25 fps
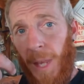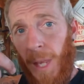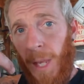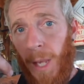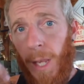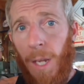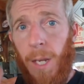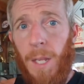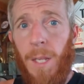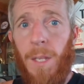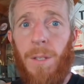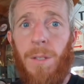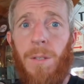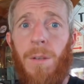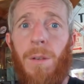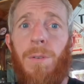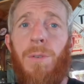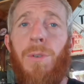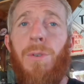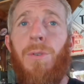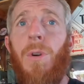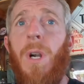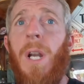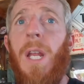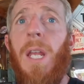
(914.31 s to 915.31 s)
it is
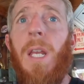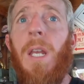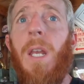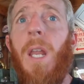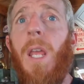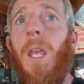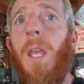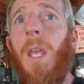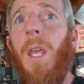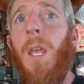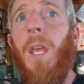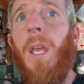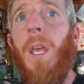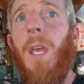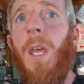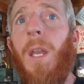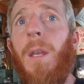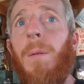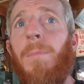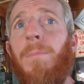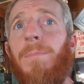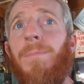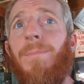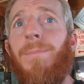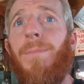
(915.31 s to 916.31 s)
straight
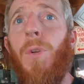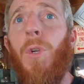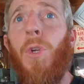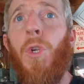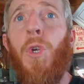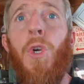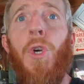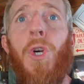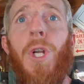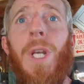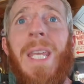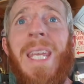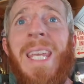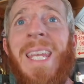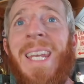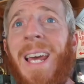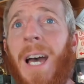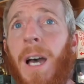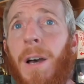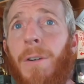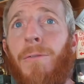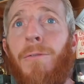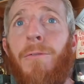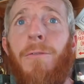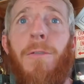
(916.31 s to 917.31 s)
and good
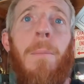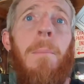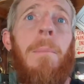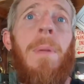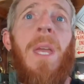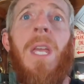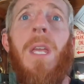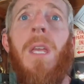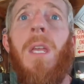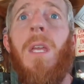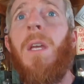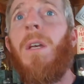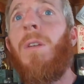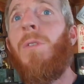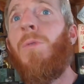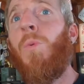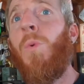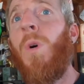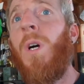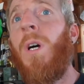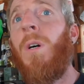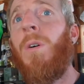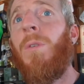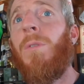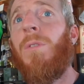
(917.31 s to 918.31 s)
enough for me, because,
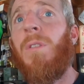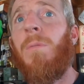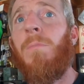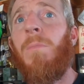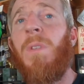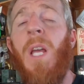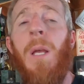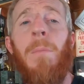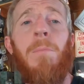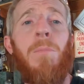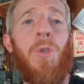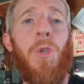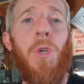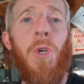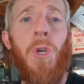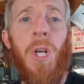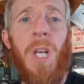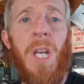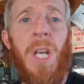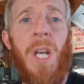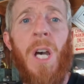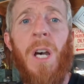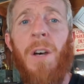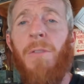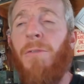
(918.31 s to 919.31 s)
well, sometimes good
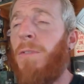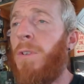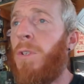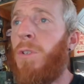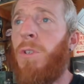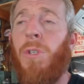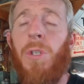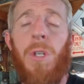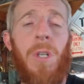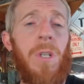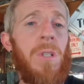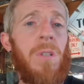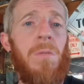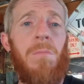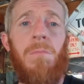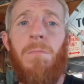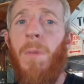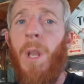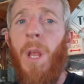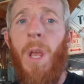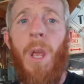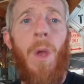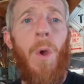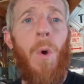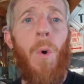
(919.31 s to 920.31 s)
enough is just
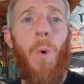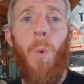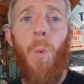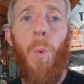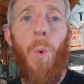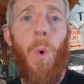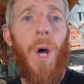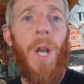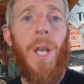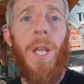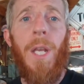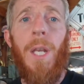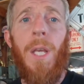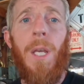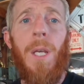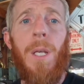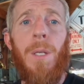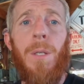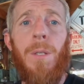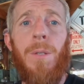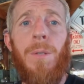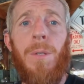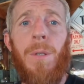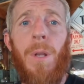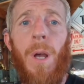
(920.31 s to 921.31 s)
what it
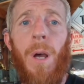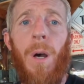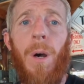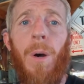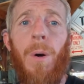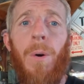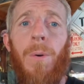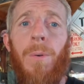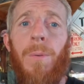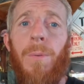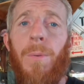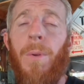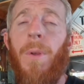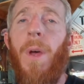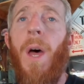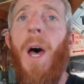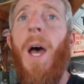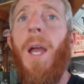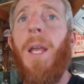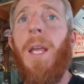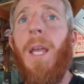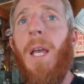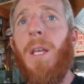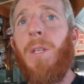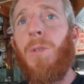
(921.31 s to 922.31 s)
is. So
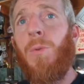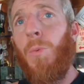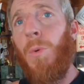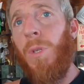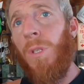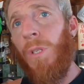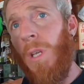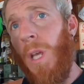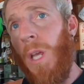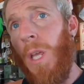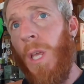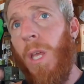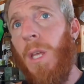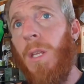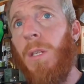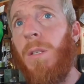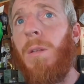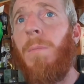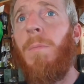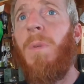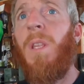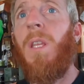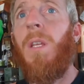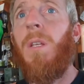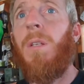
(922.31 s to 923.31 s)
I guess once I get
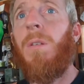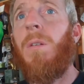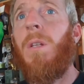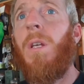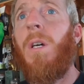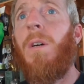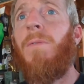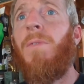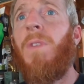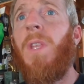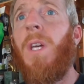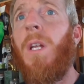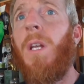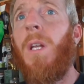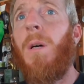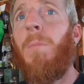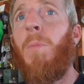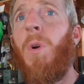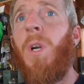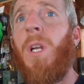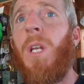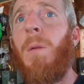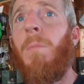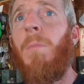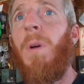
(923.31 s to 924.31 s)
some of this stuff done, I'll
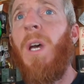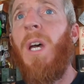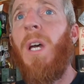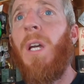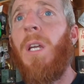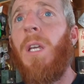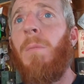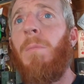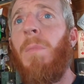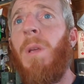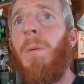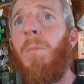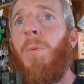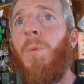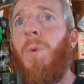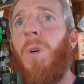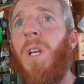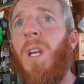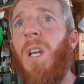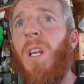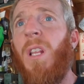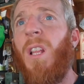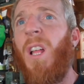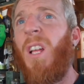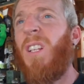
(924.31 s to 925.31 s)
bring it back and maybe we'll
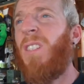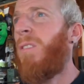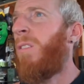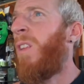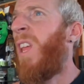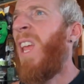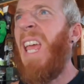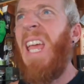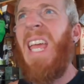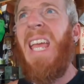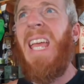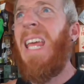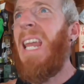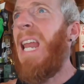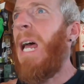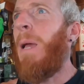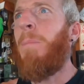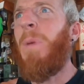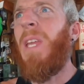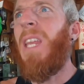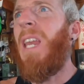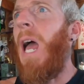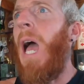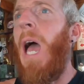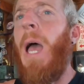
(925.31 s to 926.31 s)
kick the lights up. And
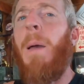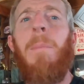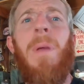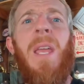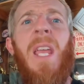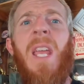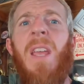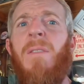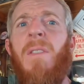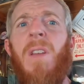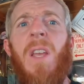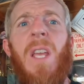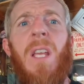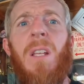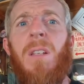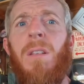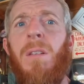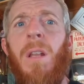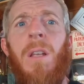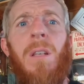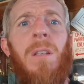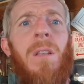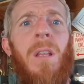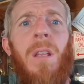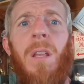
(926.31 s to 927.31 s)
I may even get
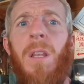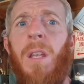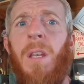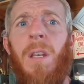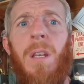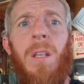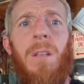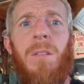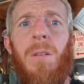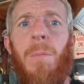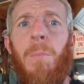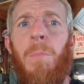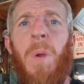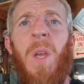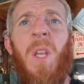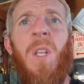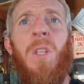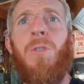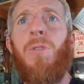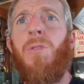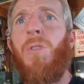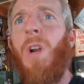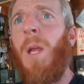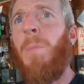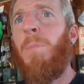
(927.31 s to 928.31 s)
into some
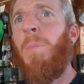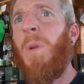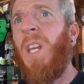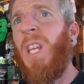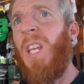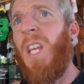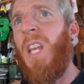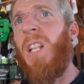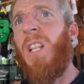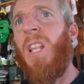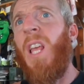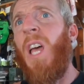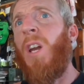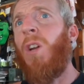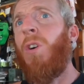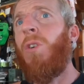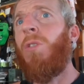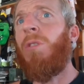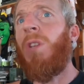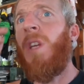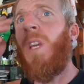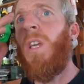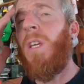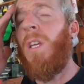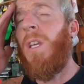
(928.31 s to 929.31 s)
pinstriping and get that all
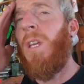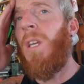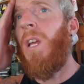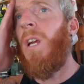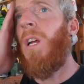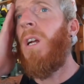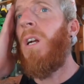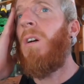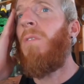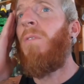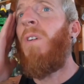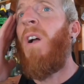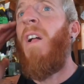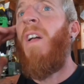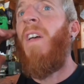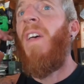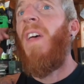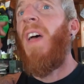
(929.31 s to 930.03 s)
taken care of.